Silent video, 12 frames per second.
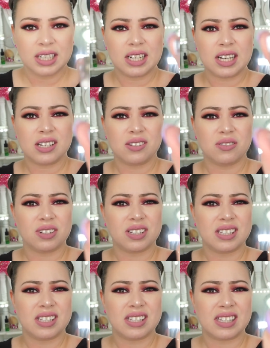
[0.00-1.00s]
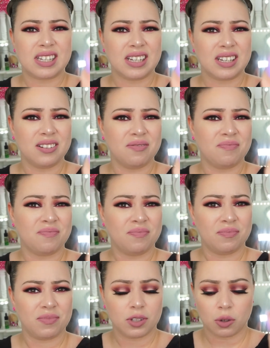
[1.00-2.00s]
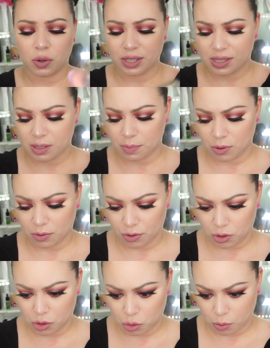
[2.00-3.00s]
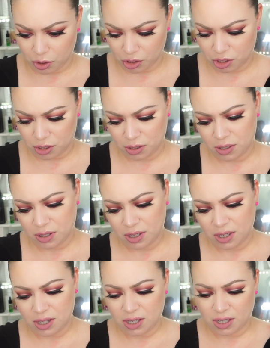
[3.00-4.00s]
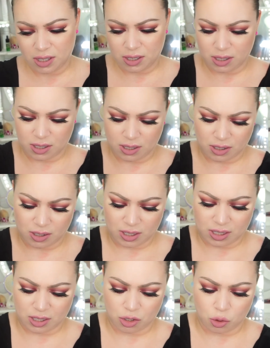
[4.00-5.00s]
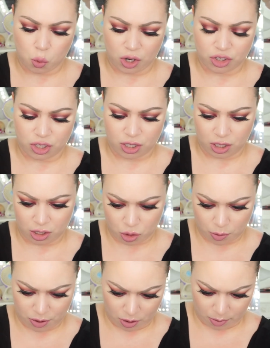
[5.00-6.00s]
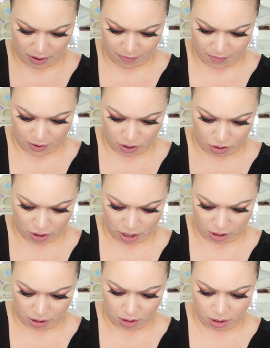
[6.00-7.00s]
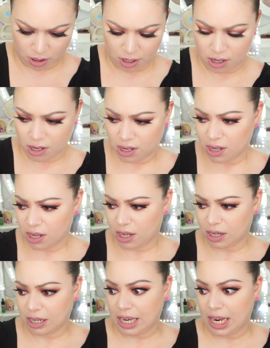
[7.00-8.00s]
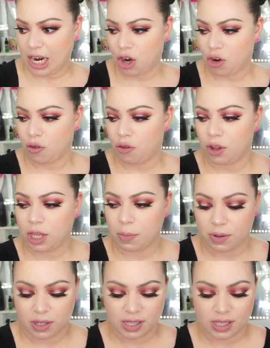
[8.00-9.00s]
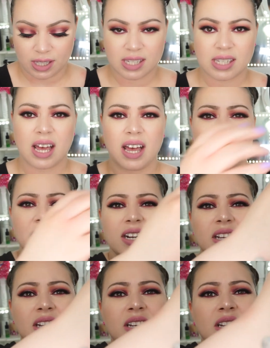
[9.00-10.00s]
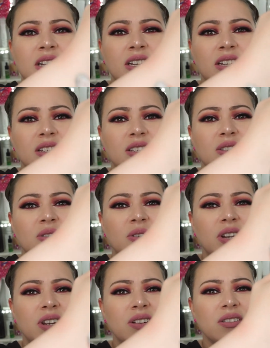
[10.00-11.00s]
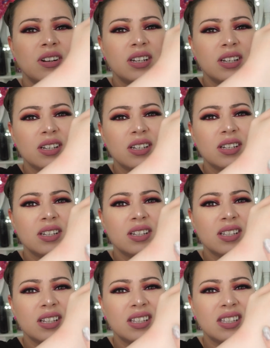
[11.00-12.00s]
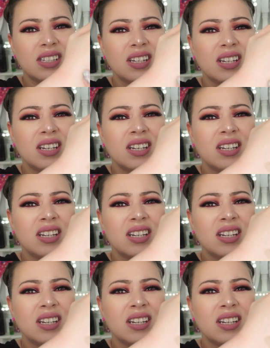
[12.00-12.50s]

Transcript: As you can see, don't want to tip it over too much. Just swatch it a little bit on my finger here and carefully put it to the side. So here is, let's see.